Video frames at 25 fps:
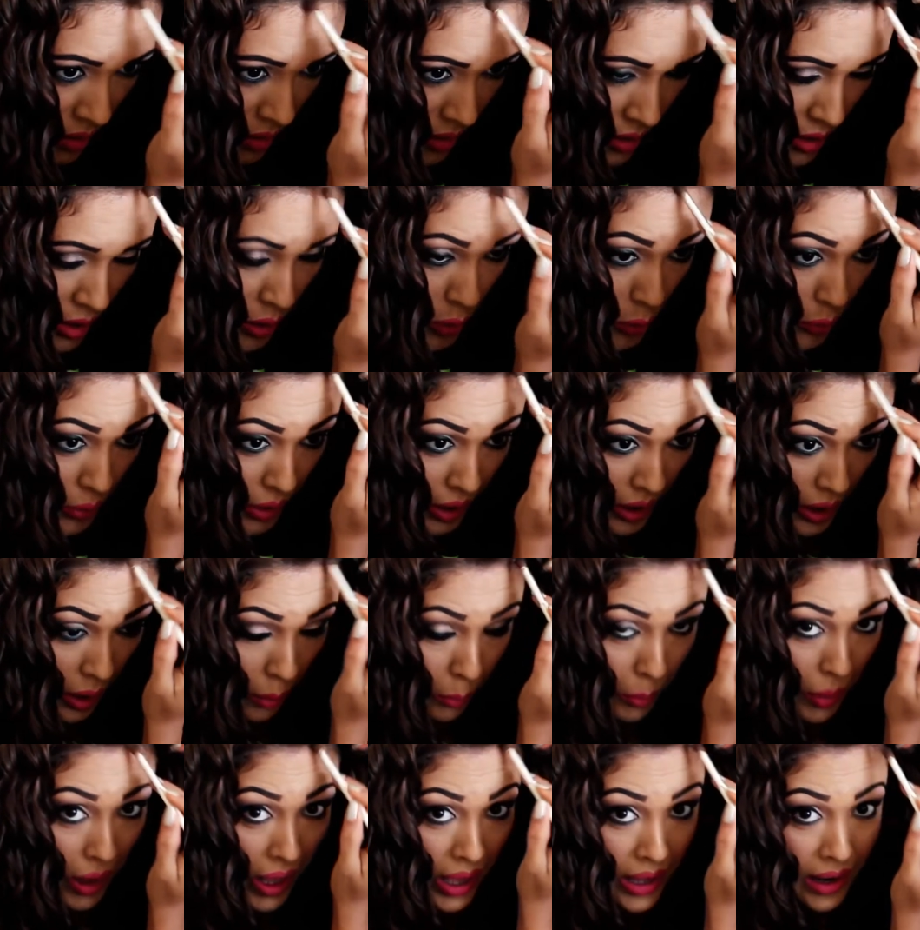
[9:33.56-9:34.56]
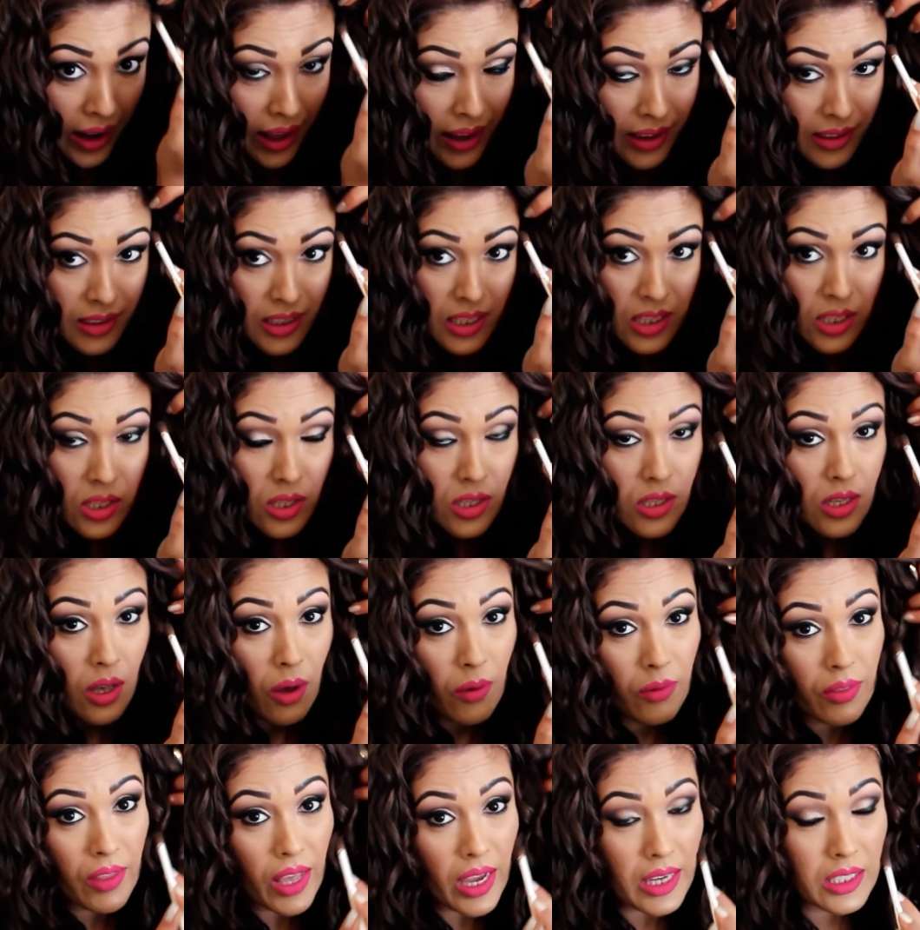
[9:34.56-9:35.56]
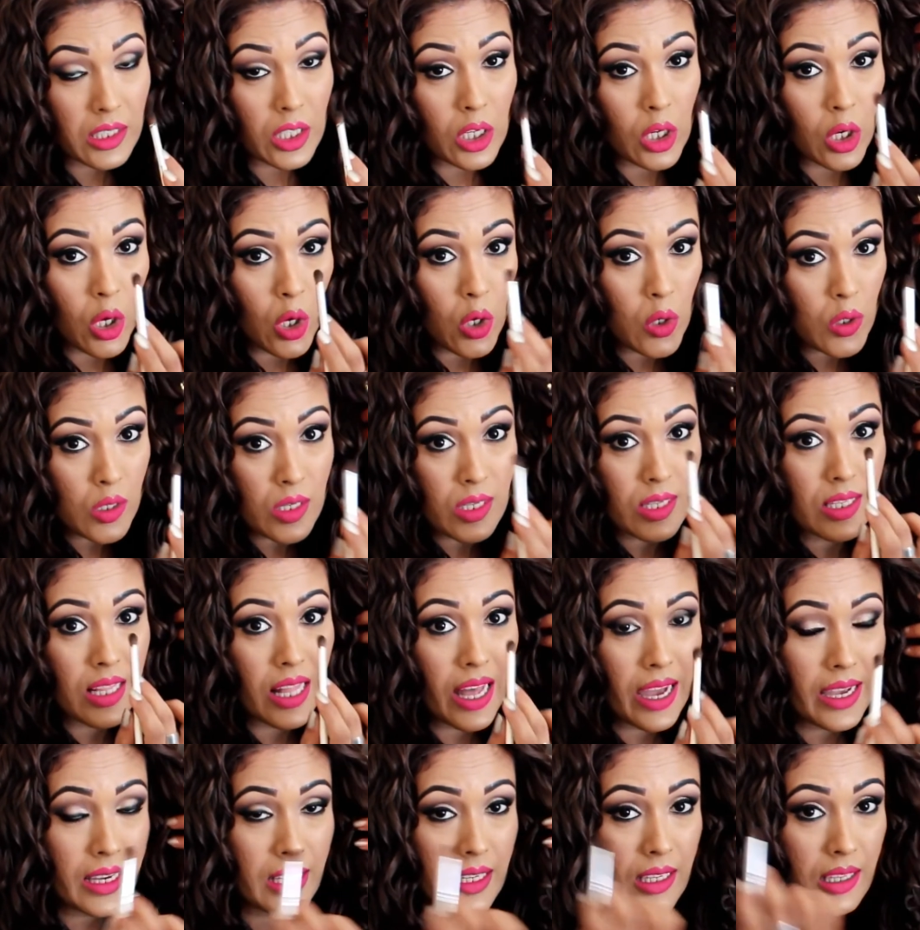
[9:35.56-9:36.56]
You can apply like this so that it looks like